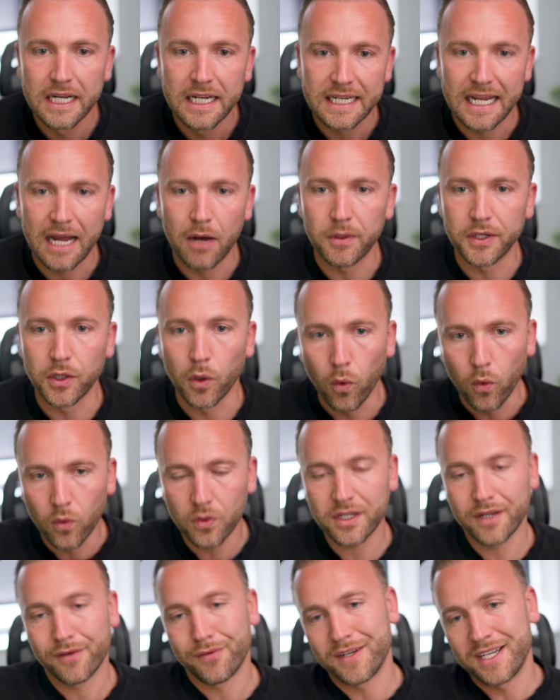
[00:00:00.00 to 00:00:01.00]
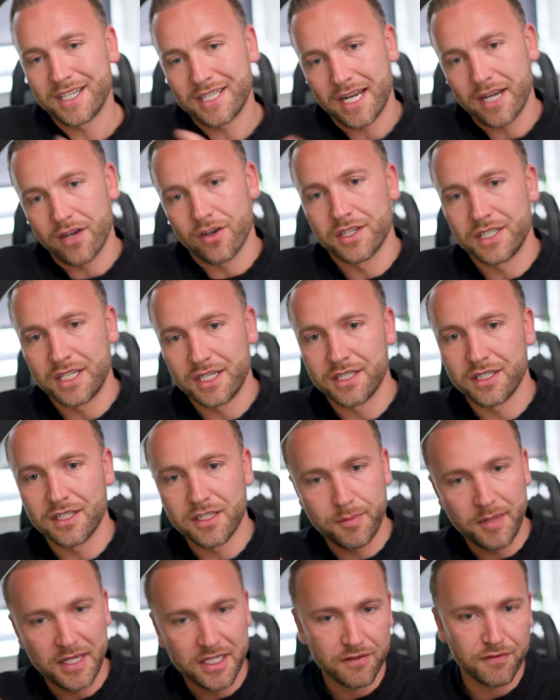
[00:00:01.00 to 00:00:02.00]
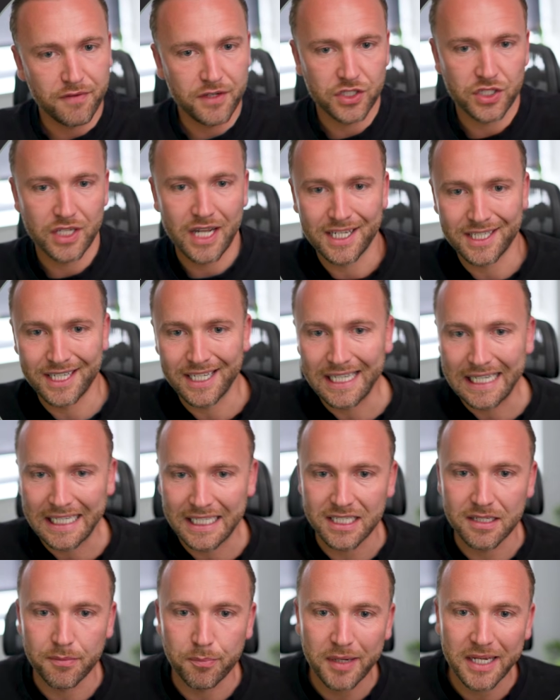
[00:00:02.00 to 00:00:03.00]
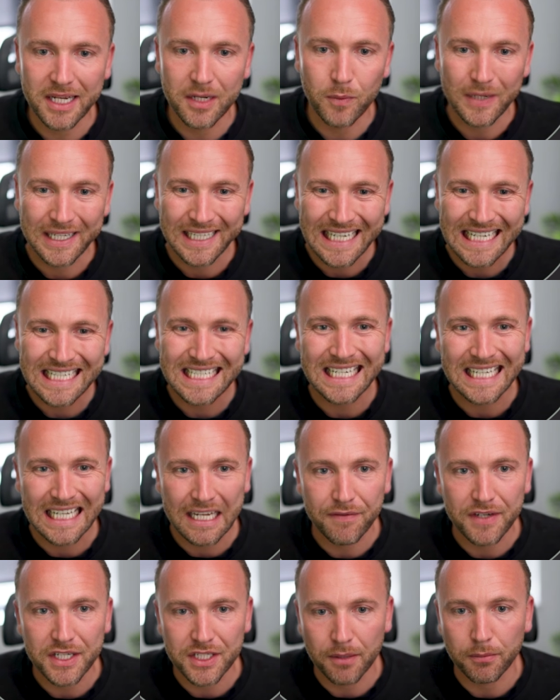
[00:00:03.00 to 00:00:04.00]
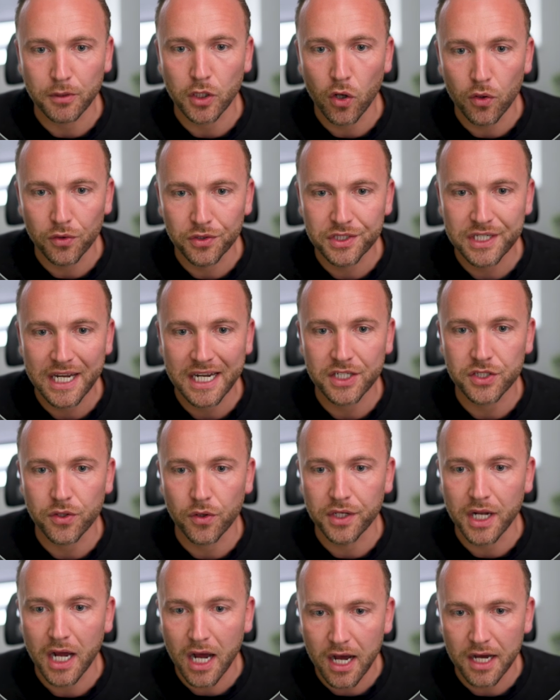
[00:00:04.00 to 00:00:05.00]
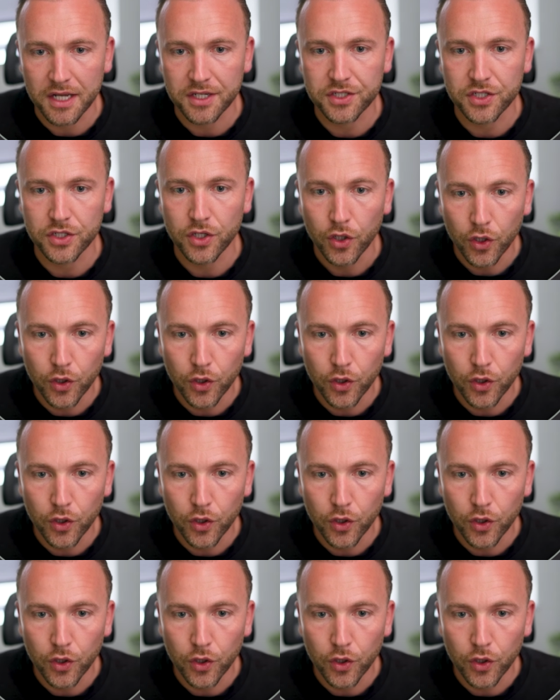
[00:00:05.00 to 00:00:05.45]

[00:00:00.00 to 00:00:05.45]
Now, in order for this AI assistant to be as efficient as it needs to be, we need to give it some context on us.